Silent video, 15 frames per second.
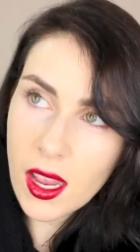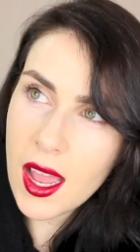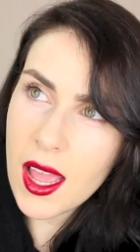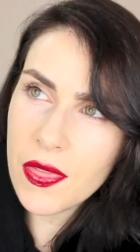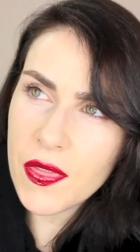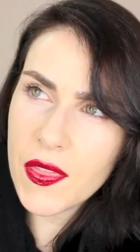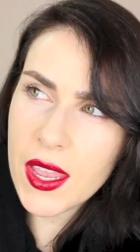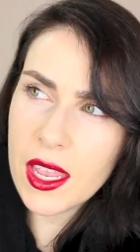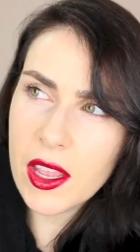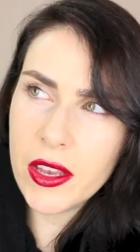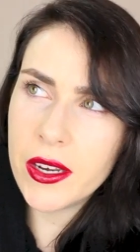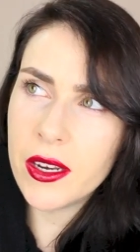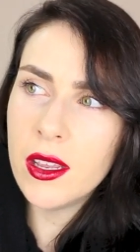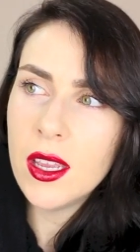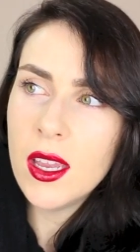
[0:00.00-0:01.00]
And
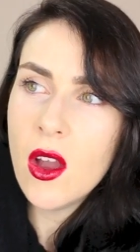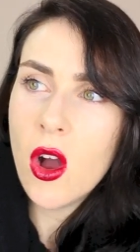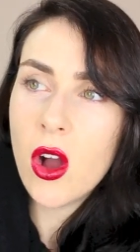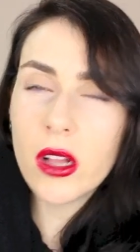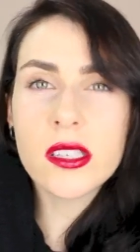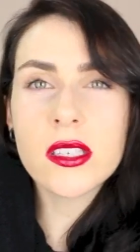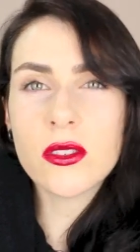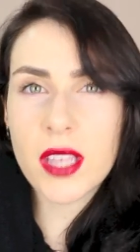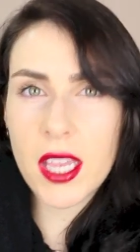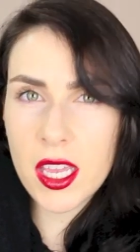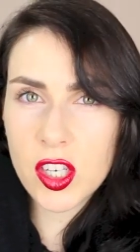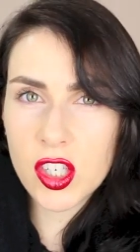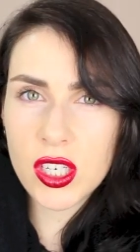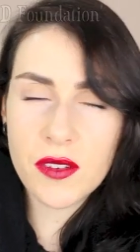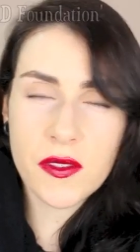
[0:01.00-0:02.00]
then also the
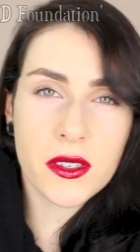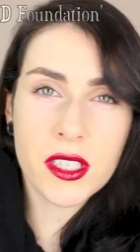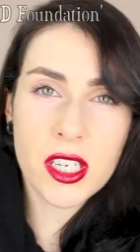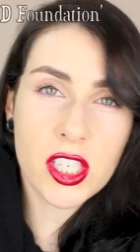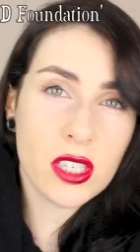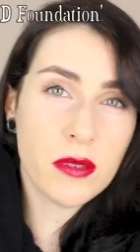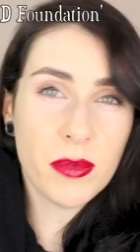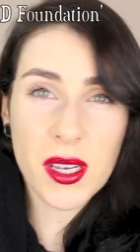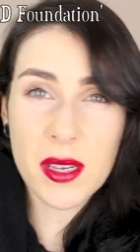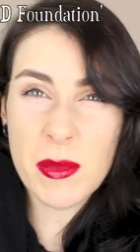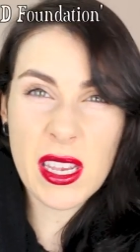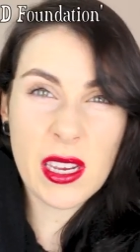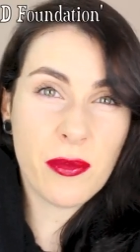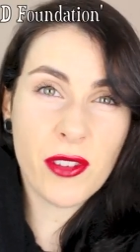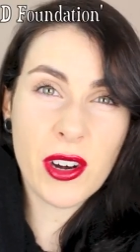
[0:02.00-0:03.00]
HD foundation by
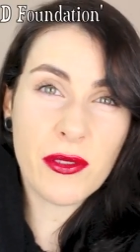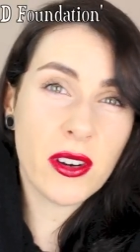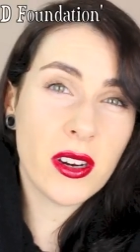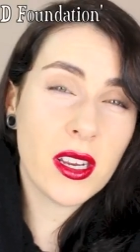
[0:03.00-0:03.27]
Makeup Forever.